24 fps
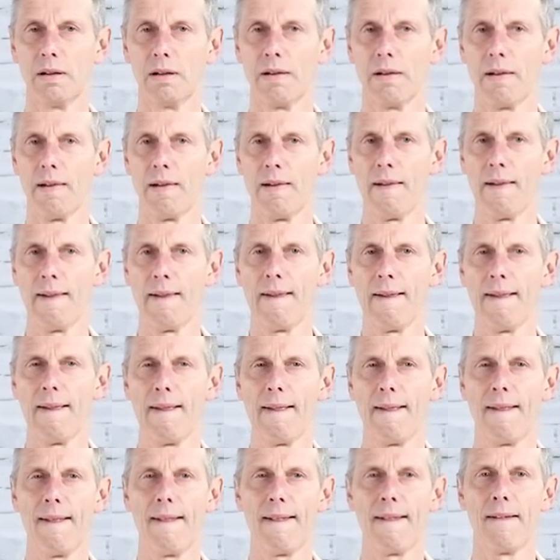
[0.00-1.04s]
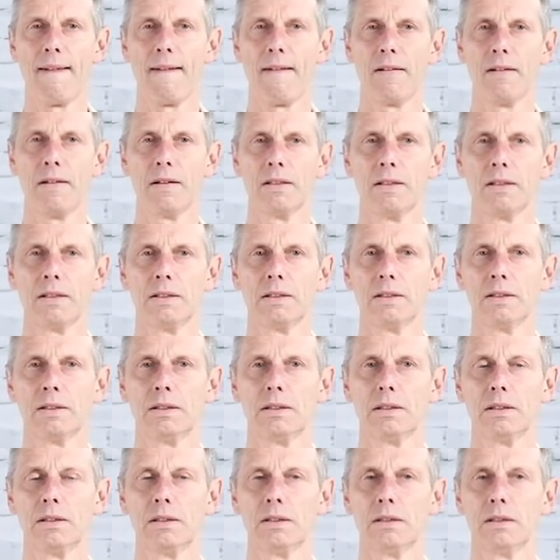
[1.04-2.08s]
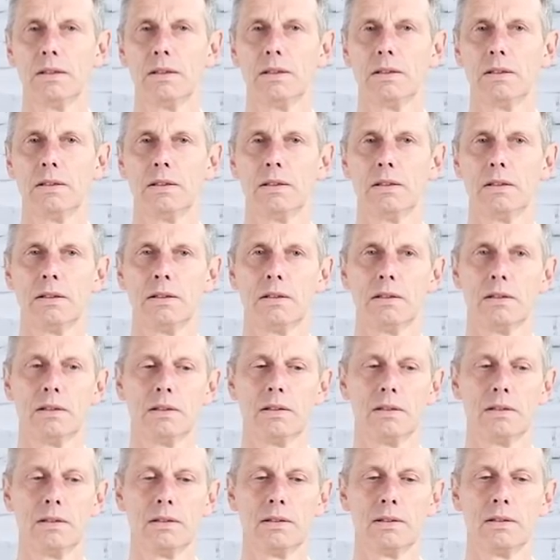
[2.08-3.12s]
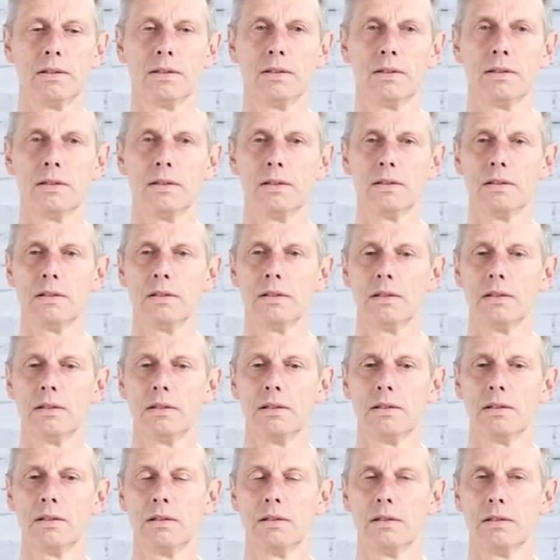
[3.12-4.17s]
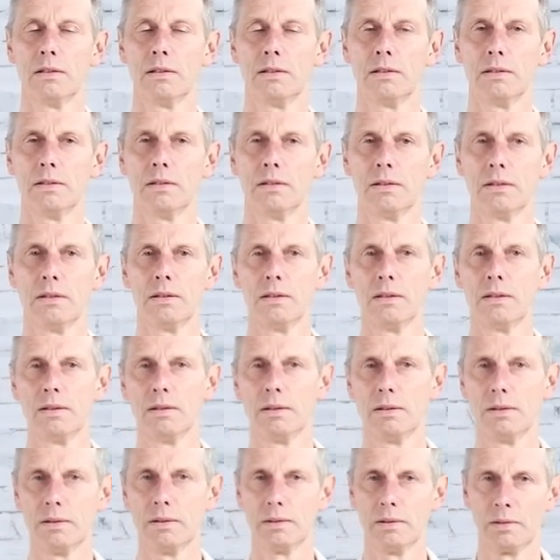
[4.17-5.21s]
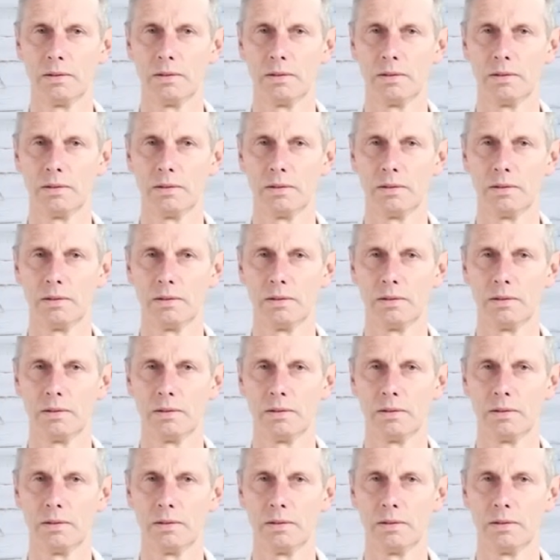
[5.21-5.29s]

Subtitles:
This person isn't speaking.